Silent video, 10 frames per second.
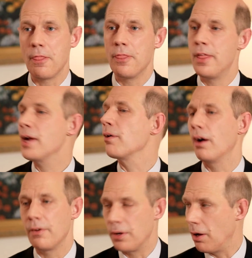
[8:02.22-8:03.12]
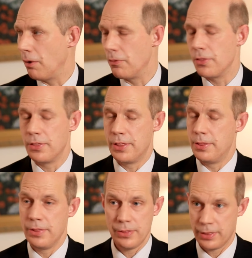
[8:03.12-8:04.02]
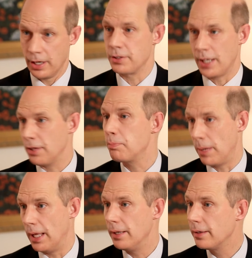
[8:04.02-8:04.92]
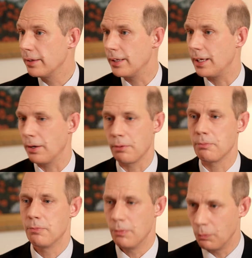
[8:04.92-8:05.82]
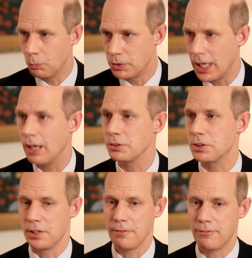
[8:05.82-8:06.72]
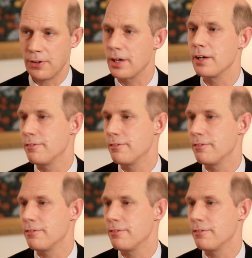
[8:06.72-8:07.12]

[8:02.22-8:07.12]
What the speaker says: they're on their deathbed. They are down to their very,